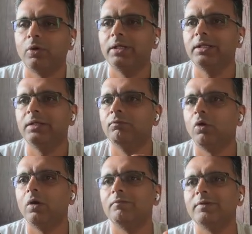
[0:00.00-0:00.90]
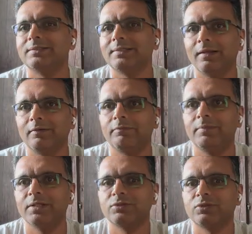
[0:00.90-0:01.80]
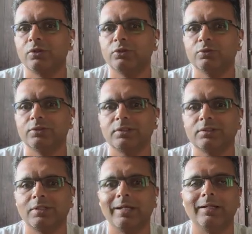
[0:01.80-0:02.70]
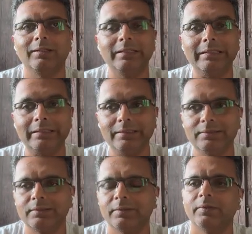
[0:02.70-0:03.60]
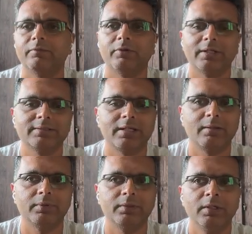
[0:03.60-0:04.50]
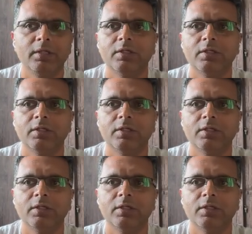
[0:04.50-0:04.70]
point evolve itself based on users' needs, for example.